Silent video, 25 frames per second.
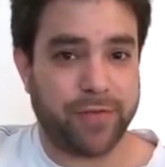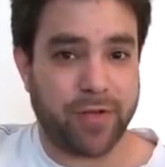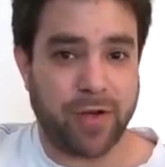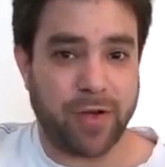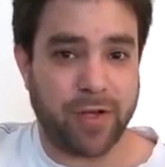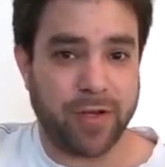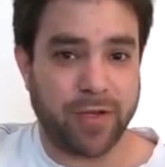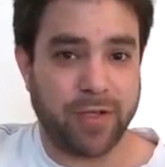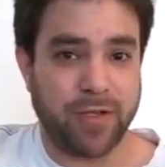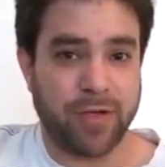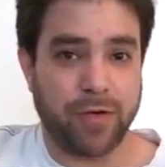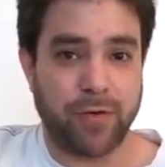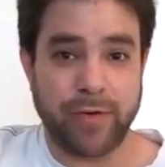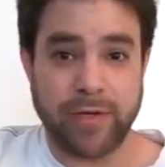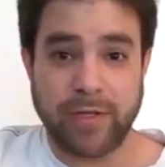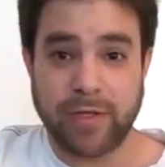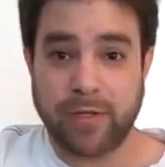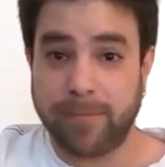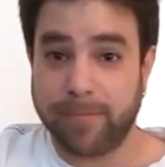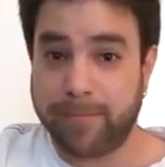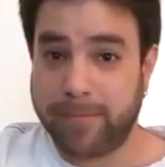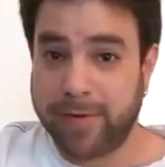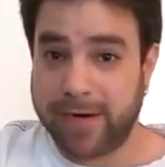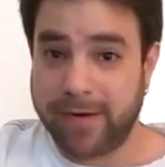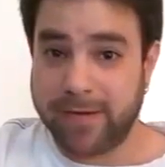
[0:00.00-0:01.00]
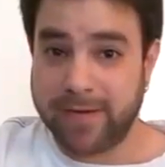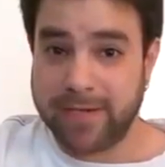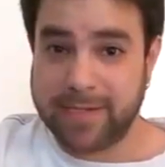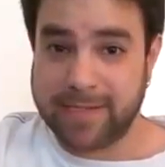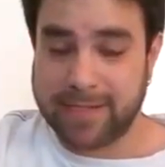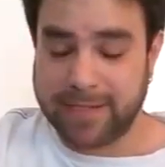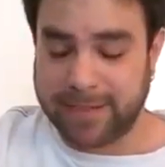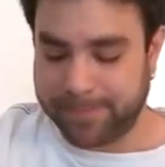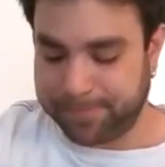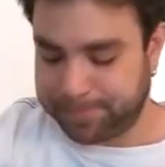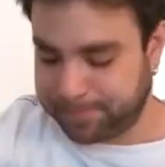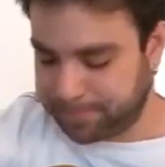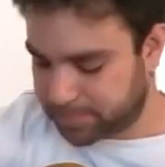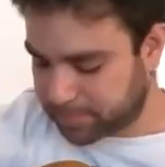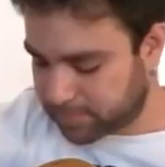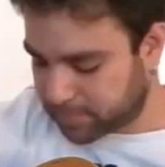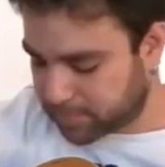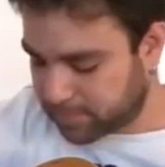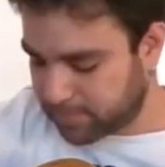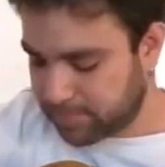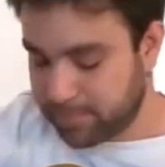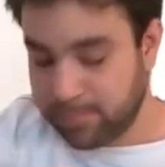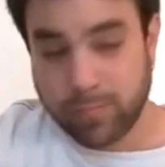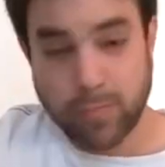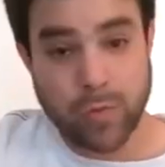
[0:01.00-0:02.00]
of ongoing comparison.
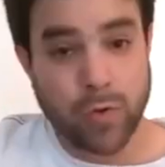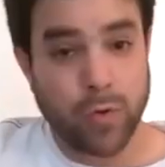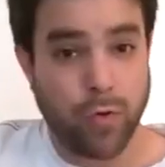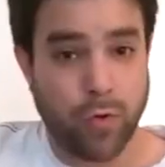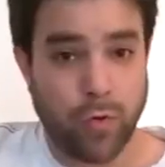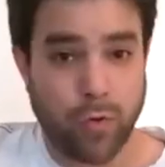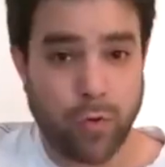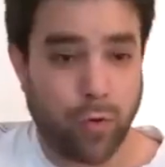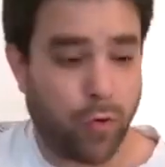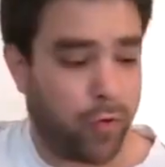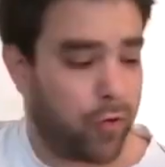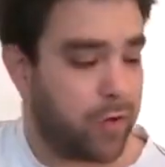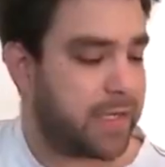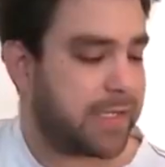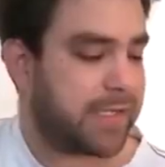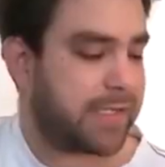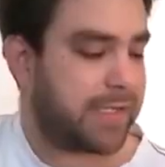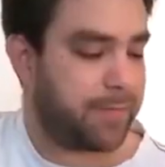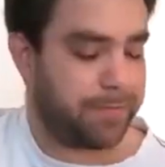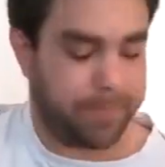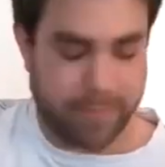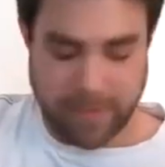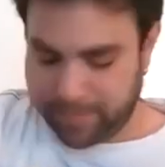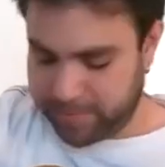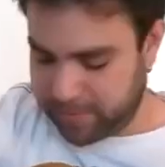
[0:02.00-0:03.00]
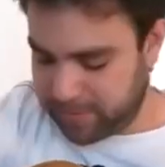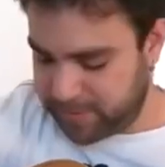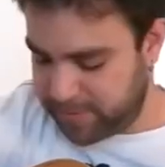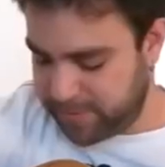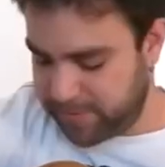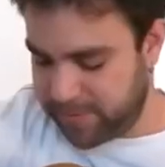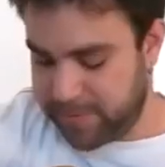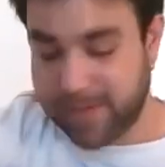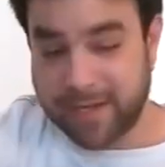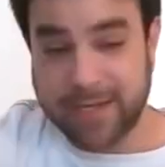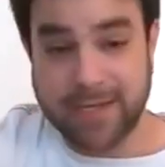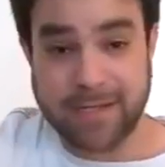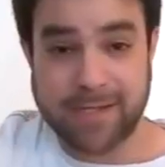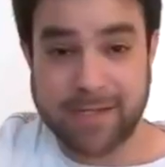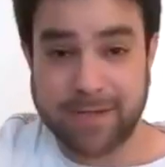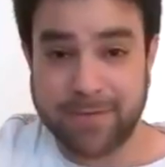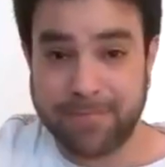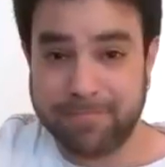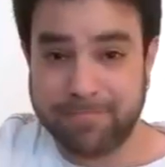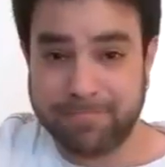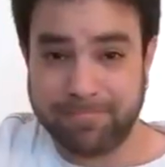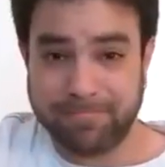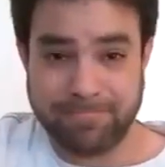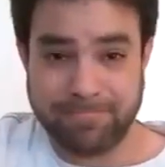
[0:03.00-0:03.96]
Or some people do this.